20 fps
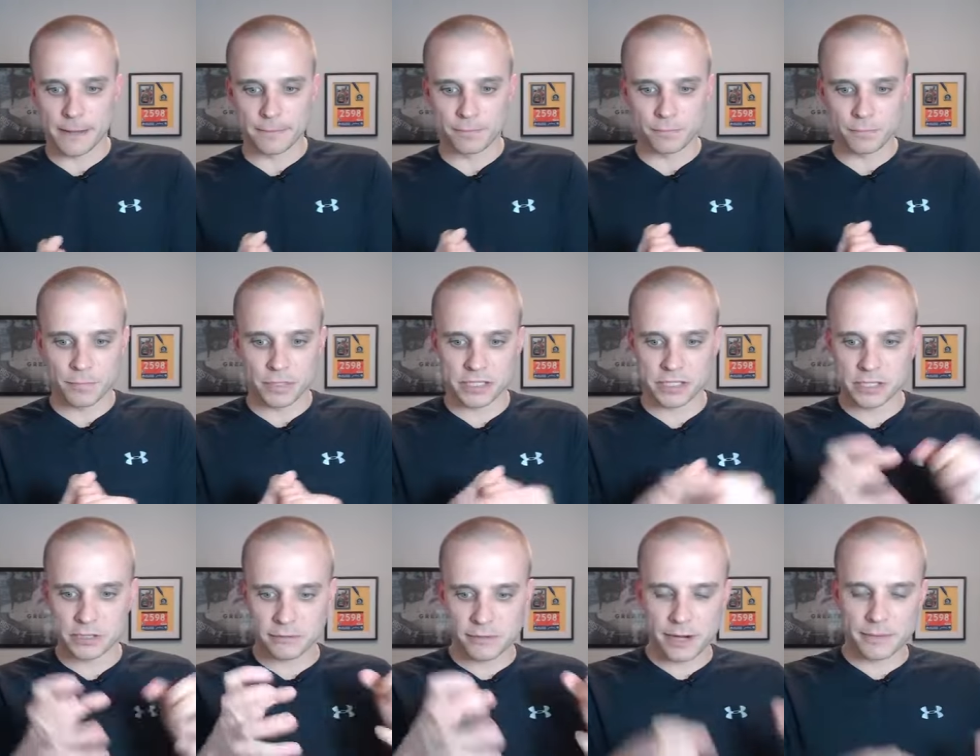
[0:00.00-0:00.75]
This
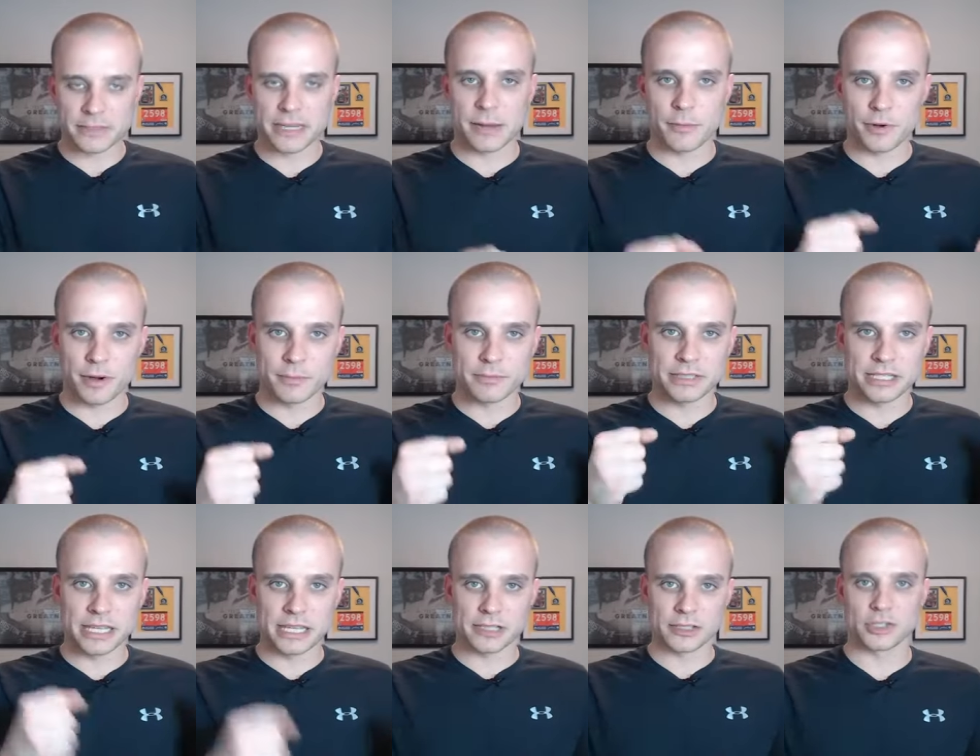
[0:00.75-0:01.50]
is the ripe time where I'm
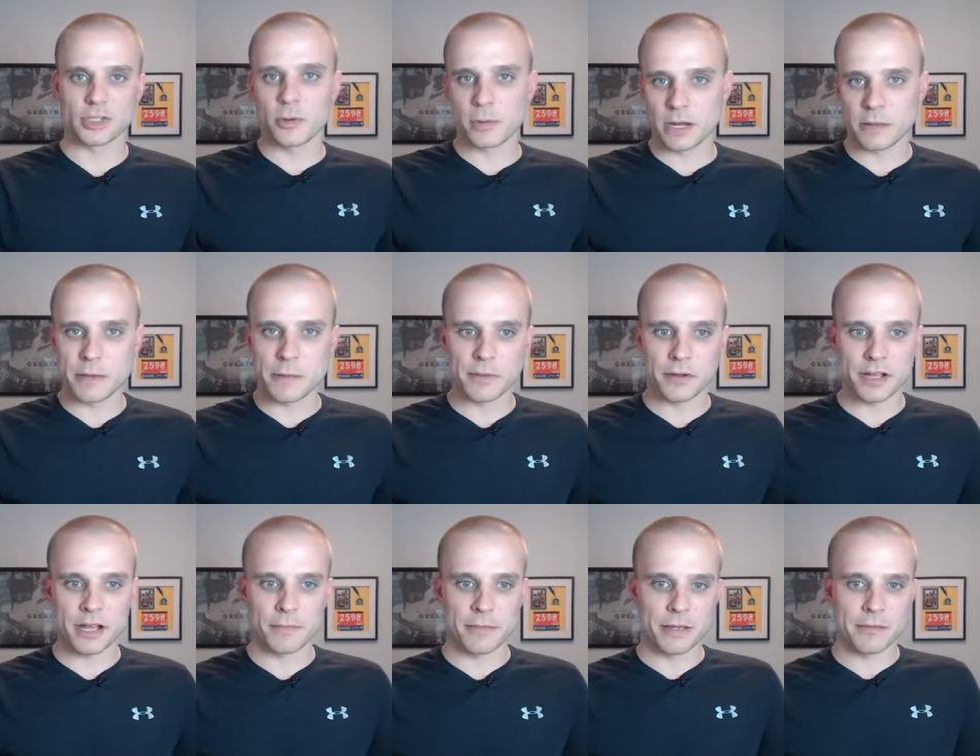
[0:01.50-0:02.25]
seeing so many people
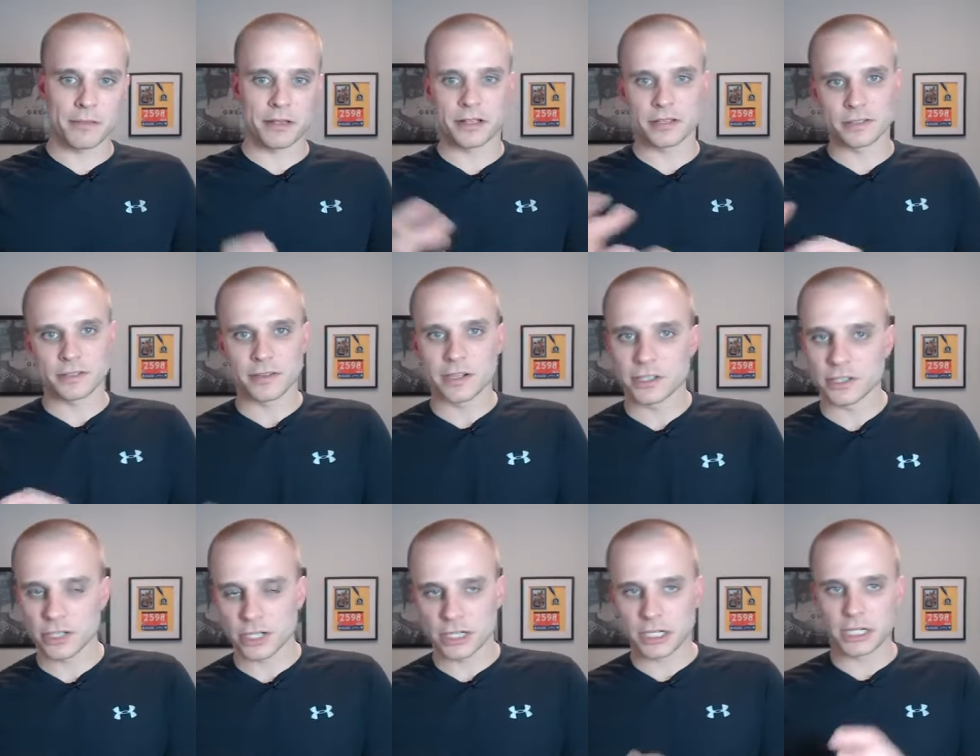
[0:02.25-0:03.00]
come in because they're
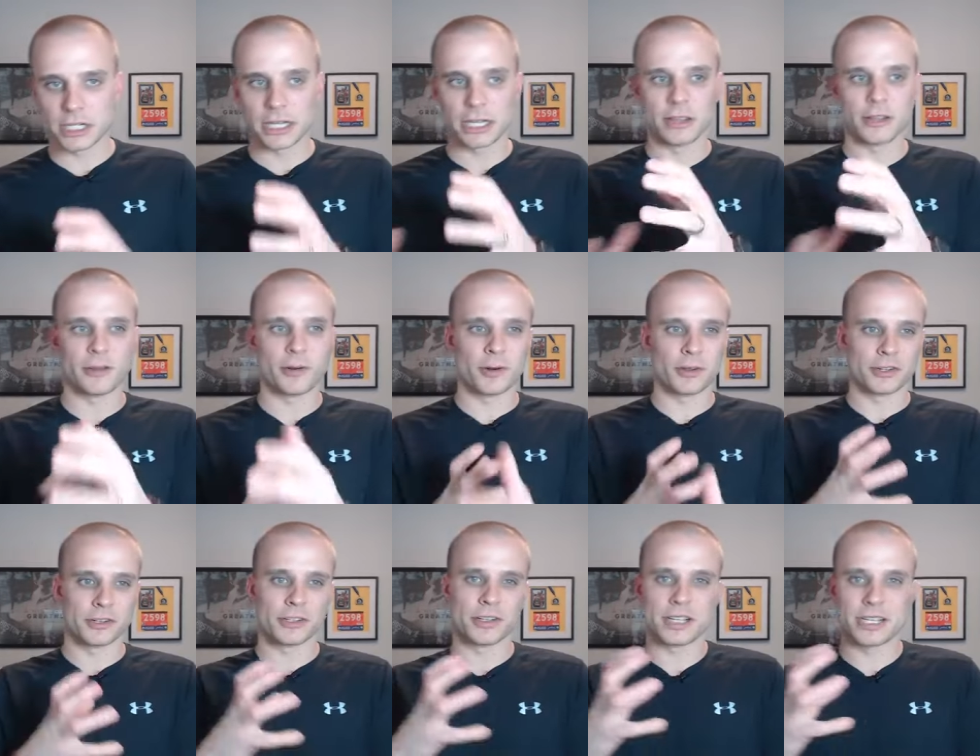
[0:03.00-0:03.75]
injured and or
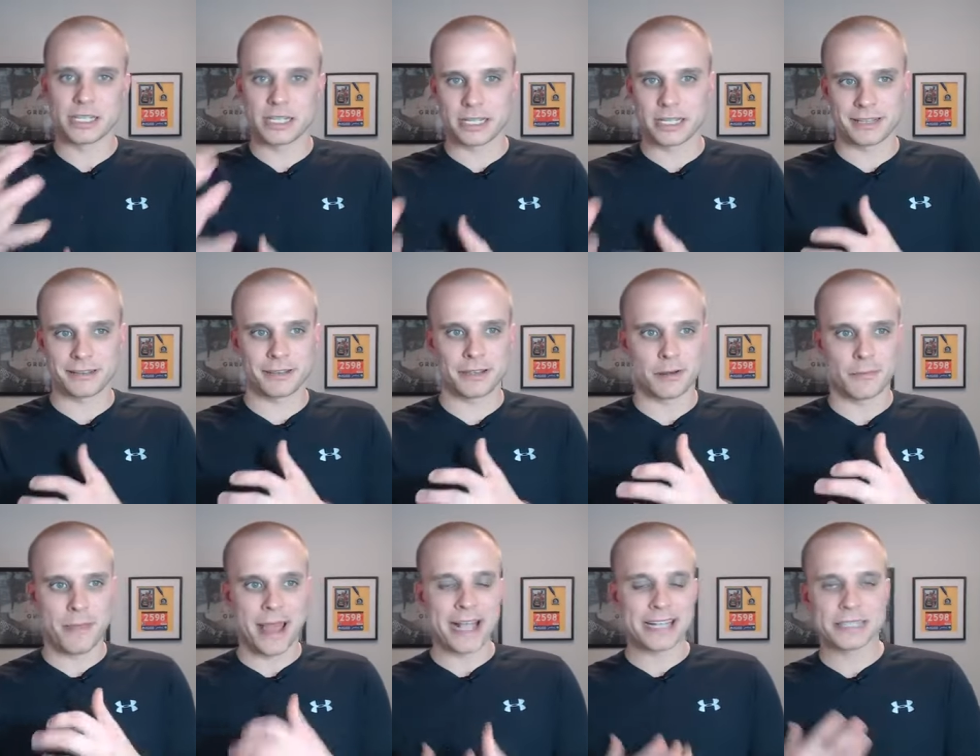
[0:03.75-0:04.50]
they're looking to, you know,
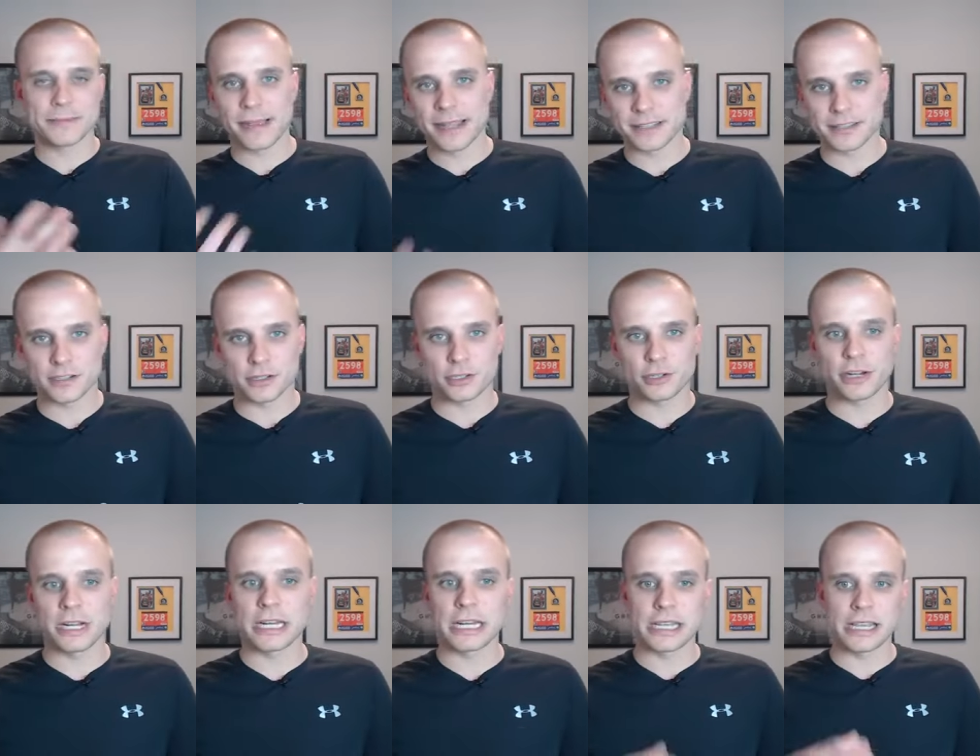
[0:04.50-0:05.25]
maximize their
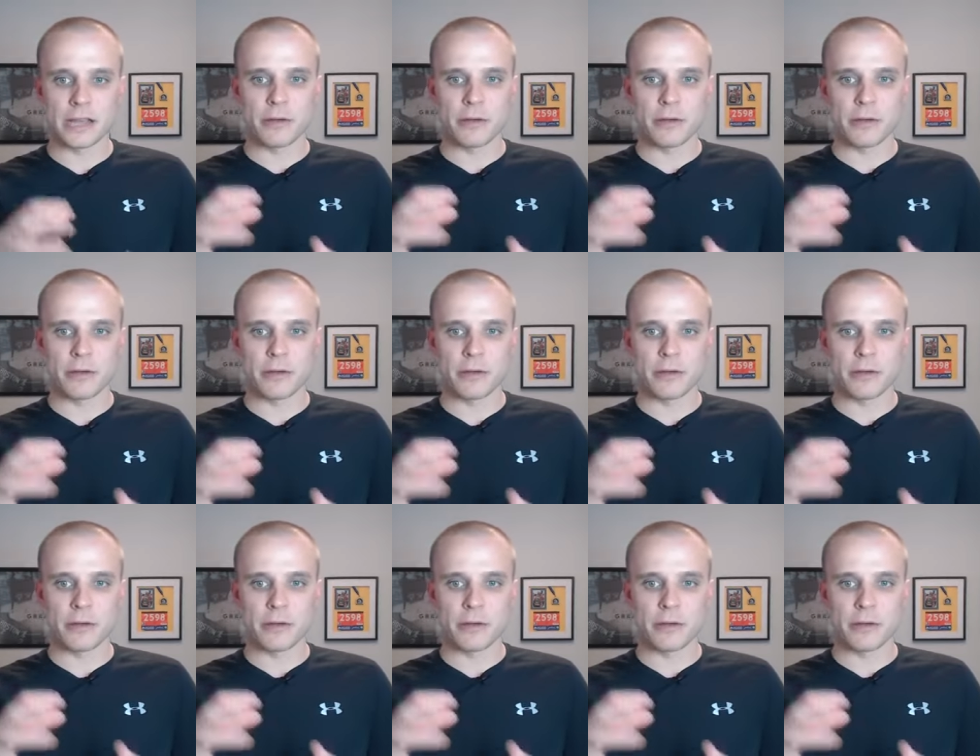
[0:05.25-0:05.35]
training.